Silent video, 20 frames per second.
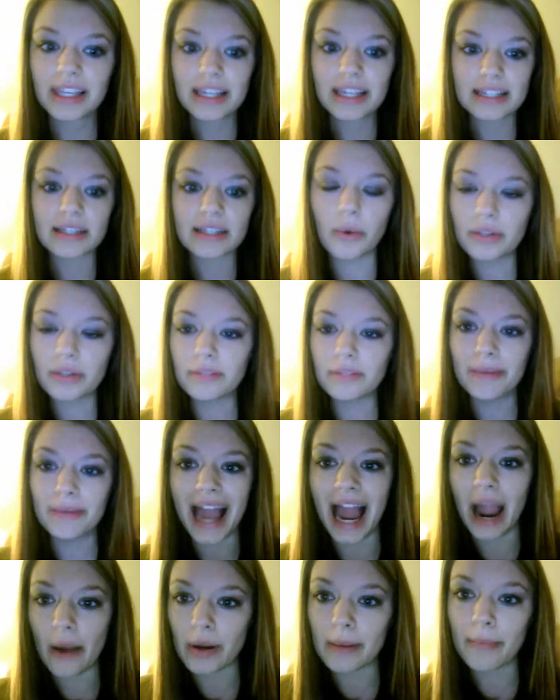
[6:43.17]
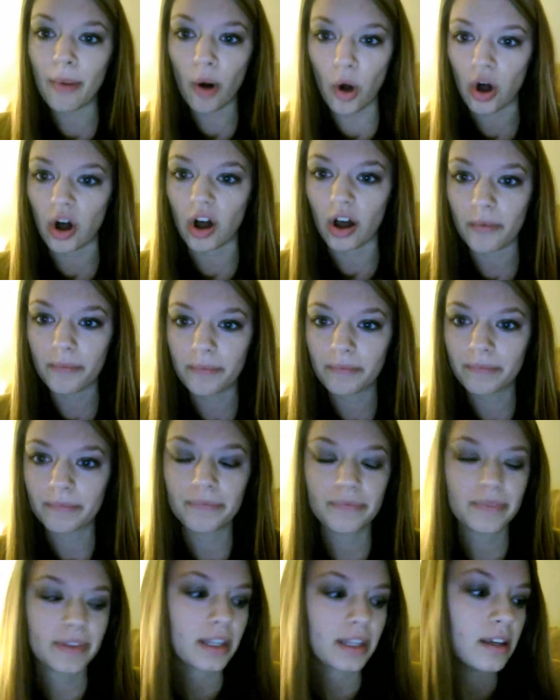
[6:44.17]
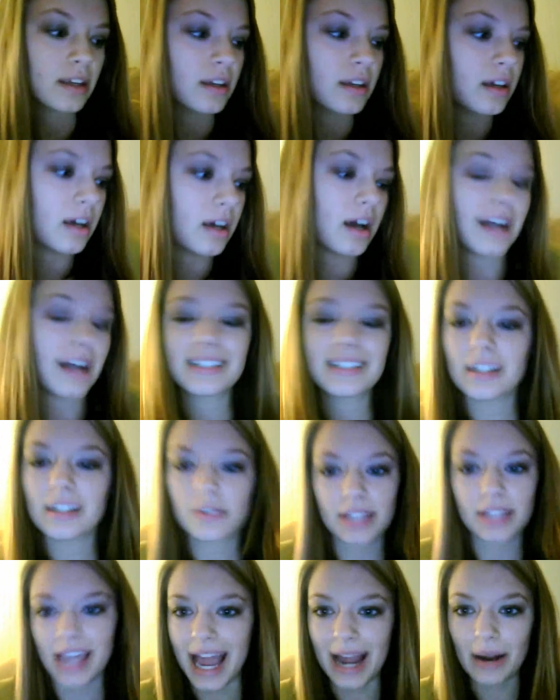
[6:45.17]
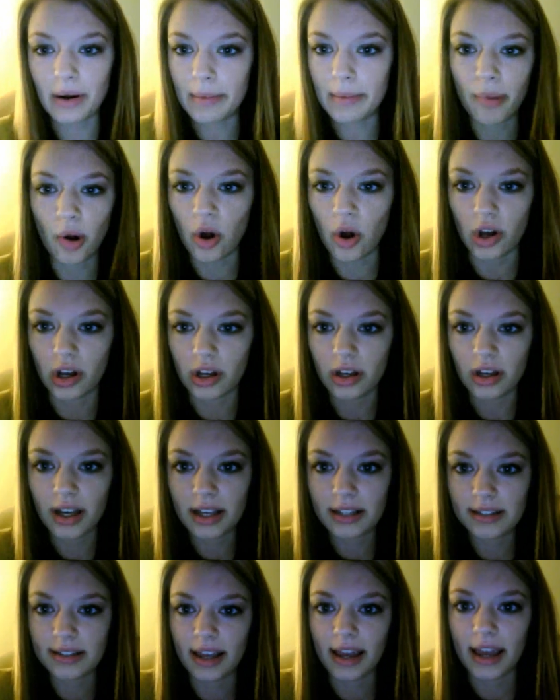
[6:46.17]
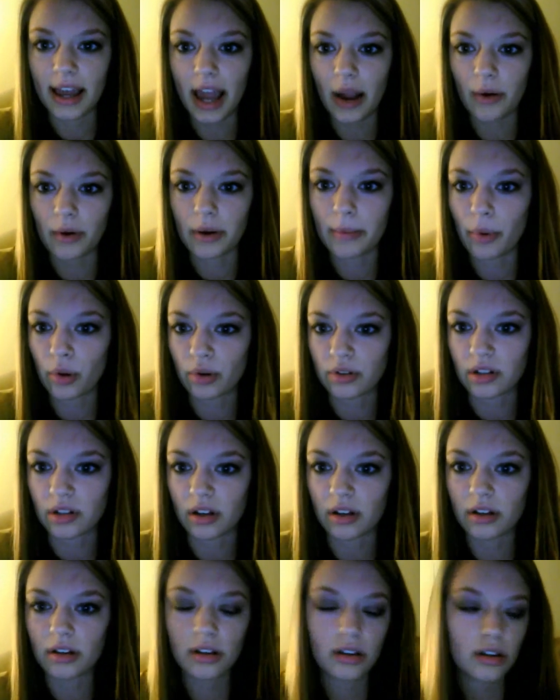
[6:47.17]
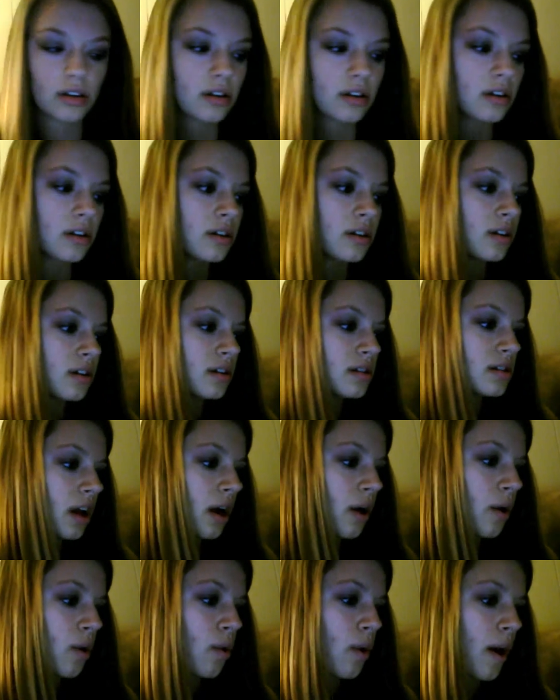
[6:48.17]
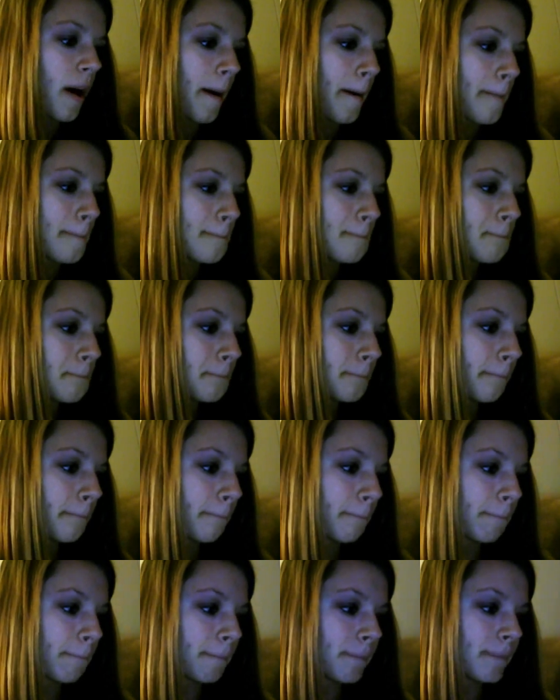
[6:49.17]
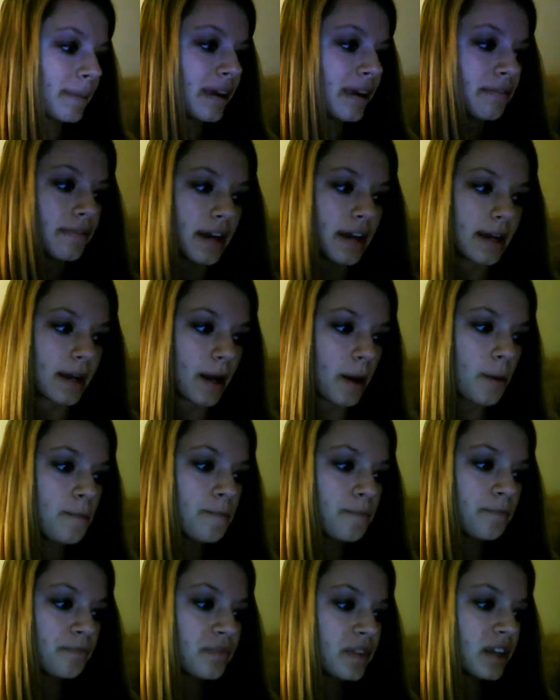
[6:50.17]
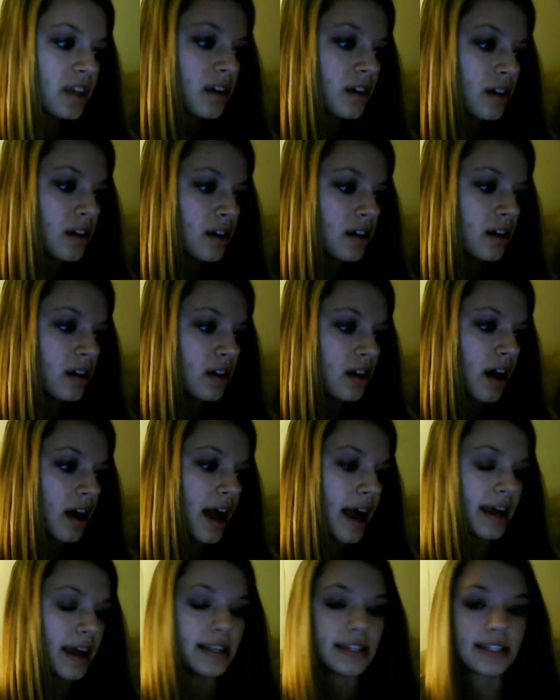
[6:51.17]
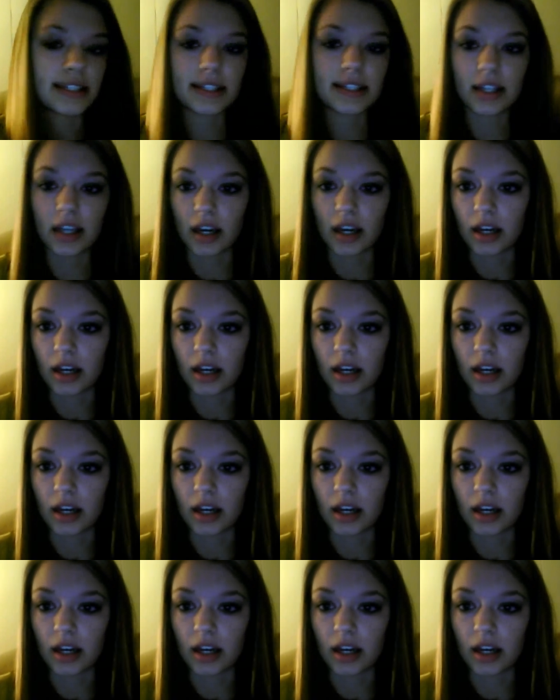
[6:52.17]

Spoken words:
it's going to be Harry Potter. I don't say Harry Potter, I say Harry Potter. So, there you go. And